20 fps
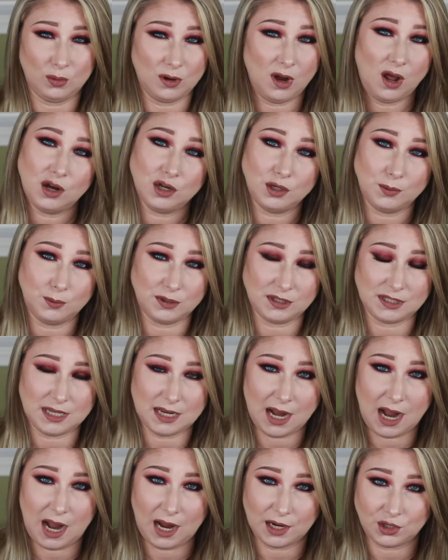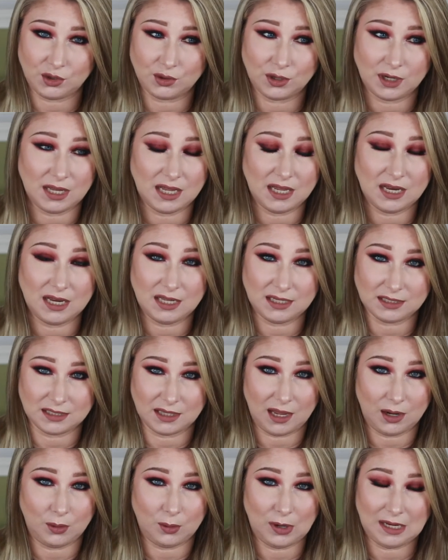100% accurate. It is
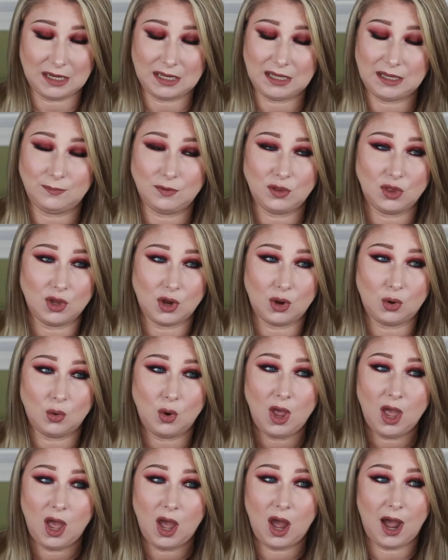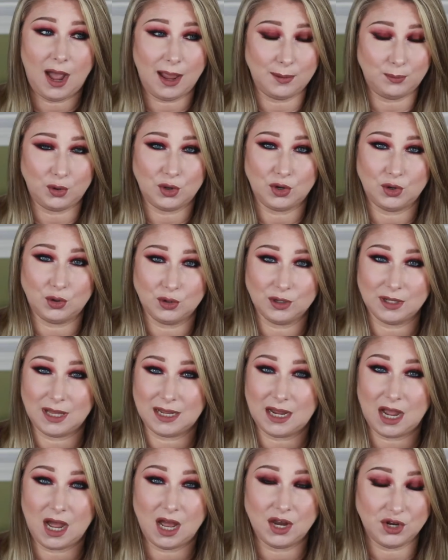lightweight. Even though I put on
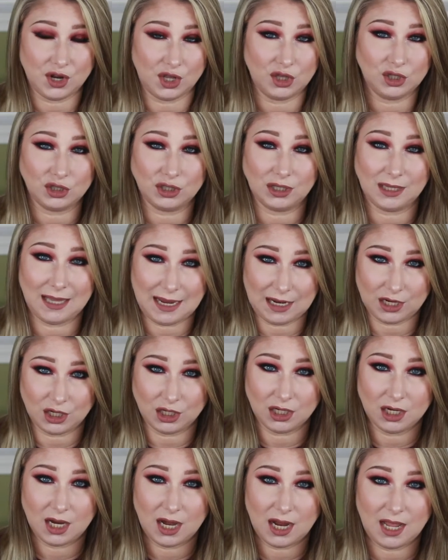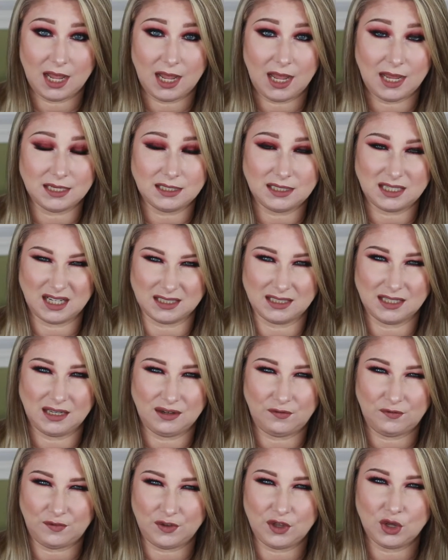like another layer, it
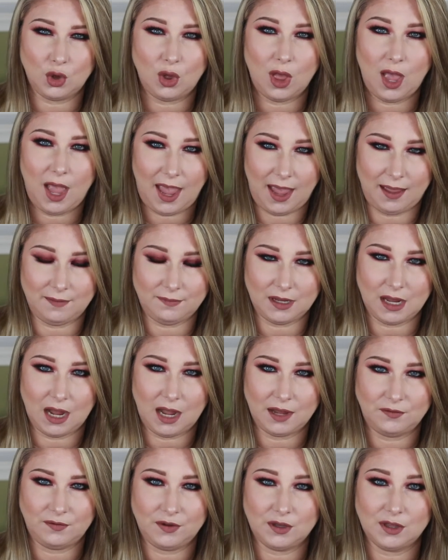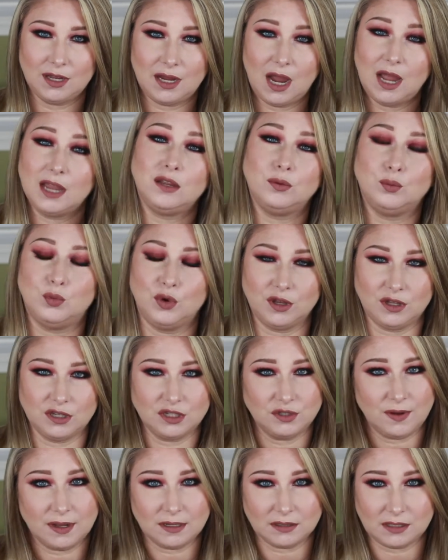doesn't feel heavy. I feel like I can wear
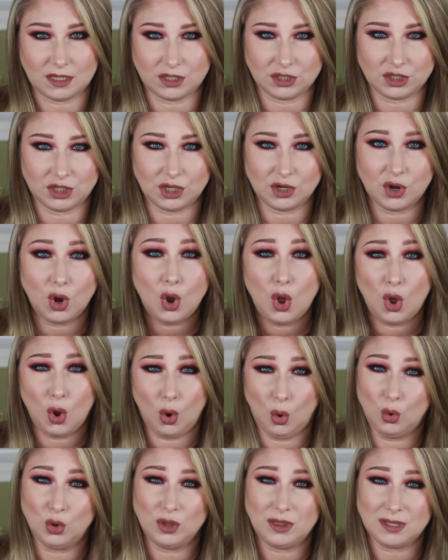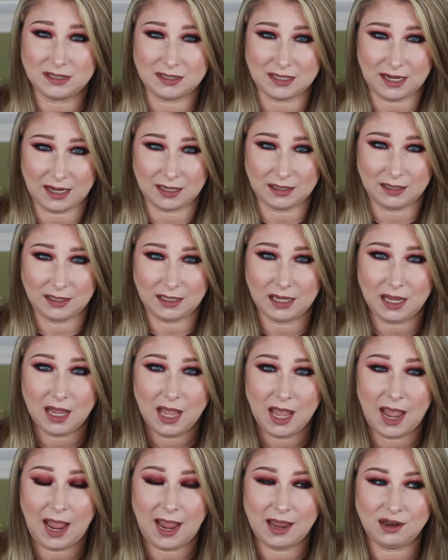this foundation on the daily
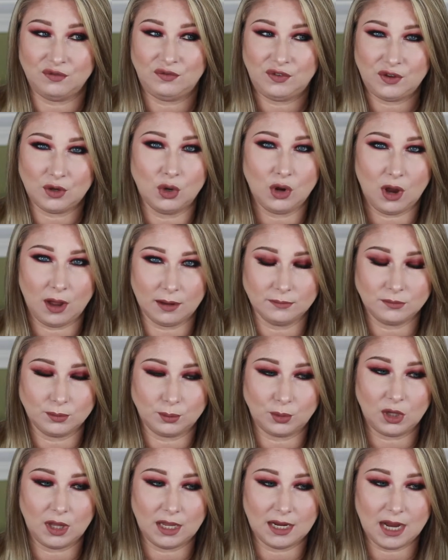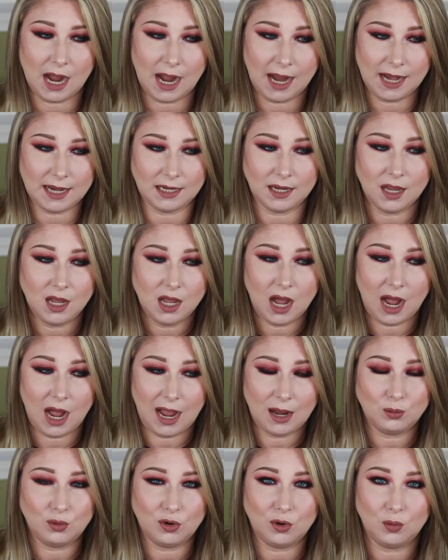and feel comfortable. Like I
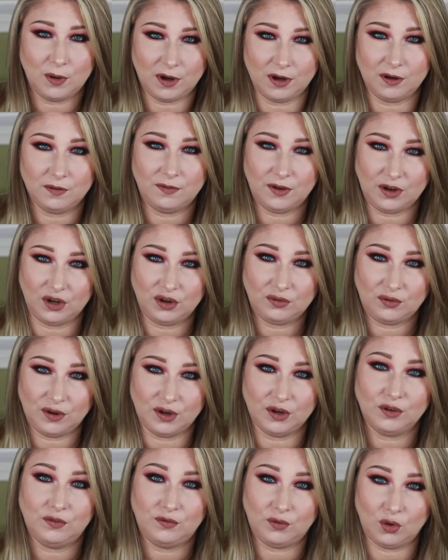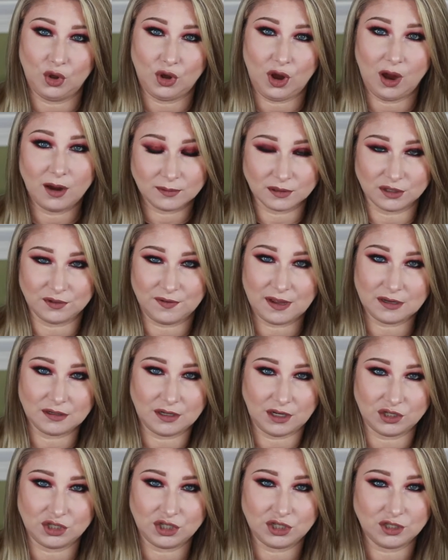will wear very, very full coverage
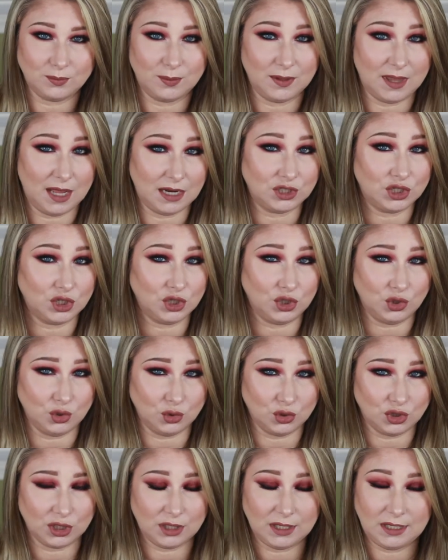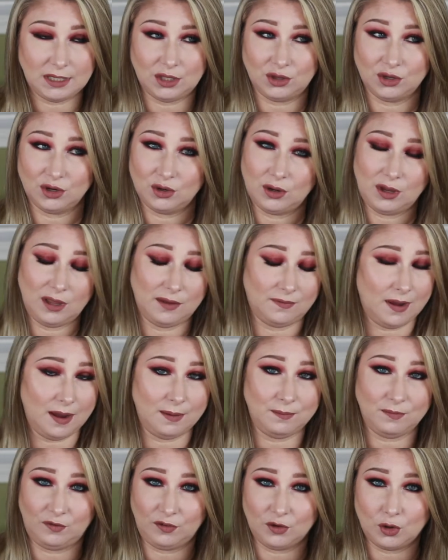foundations, but that's usually either if
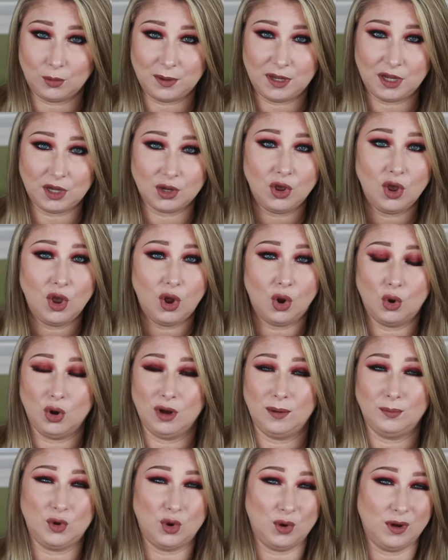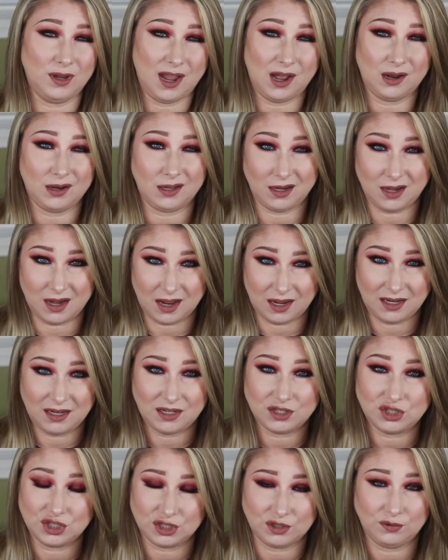I'm filming or I'm going out at
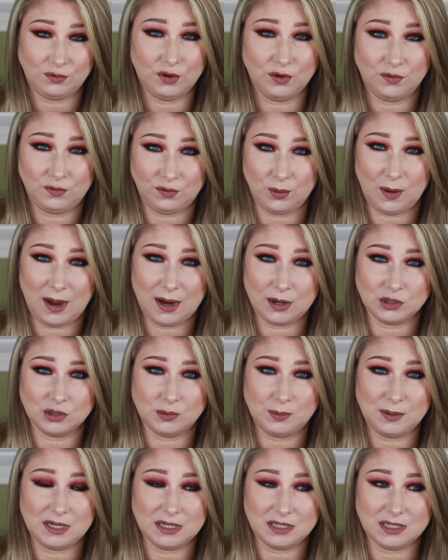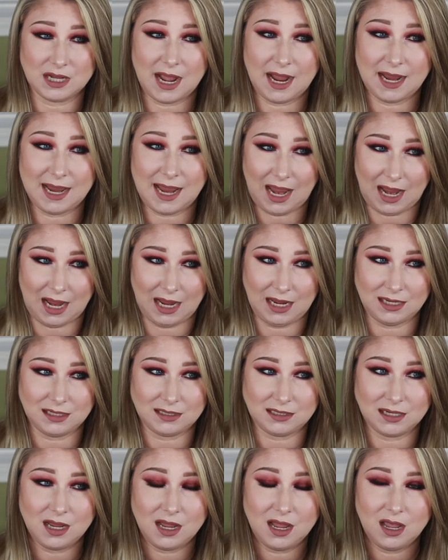night just for a few hours, because I
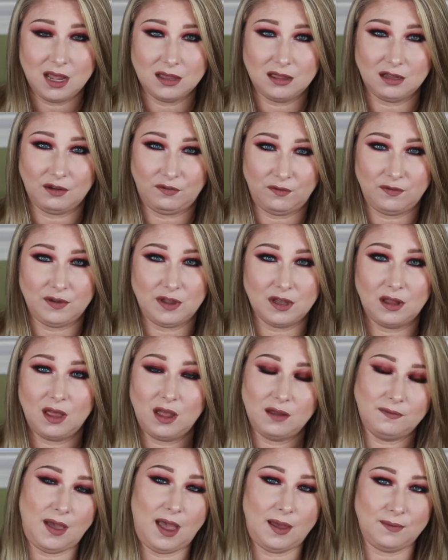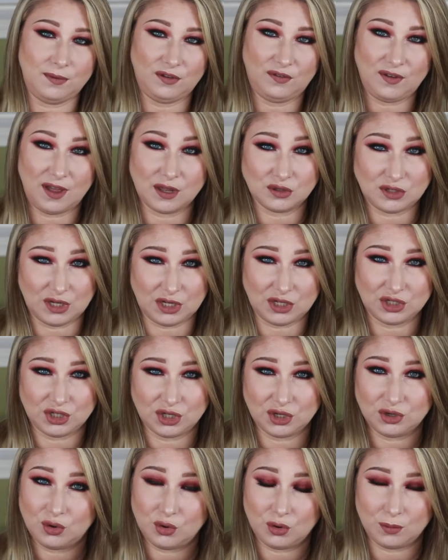hate the feel of heavy
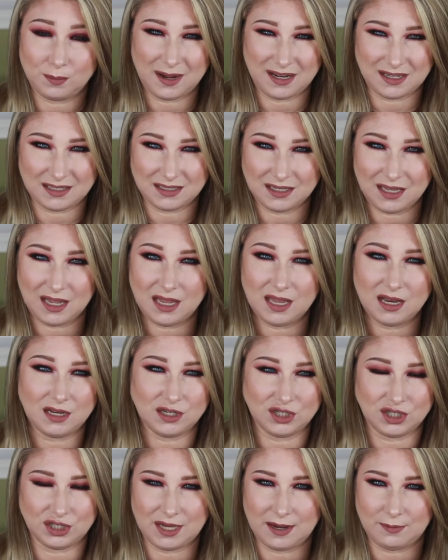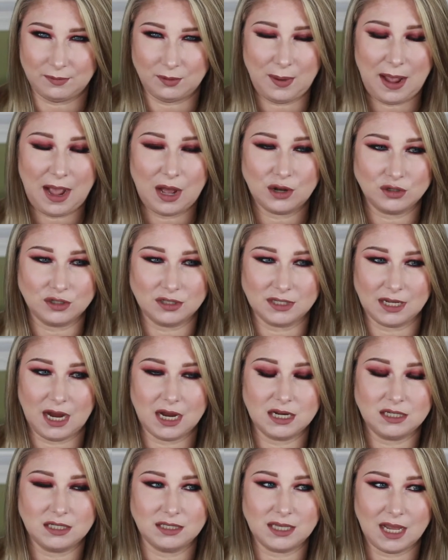foundation on my skin and just heavy powders. Like
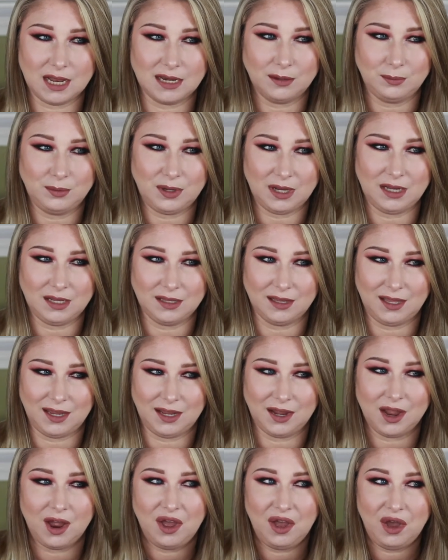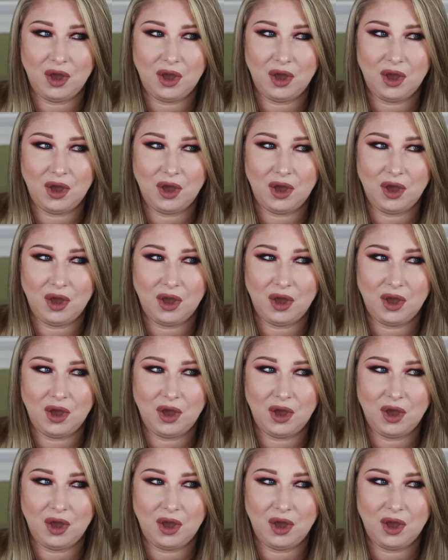I just end up getting like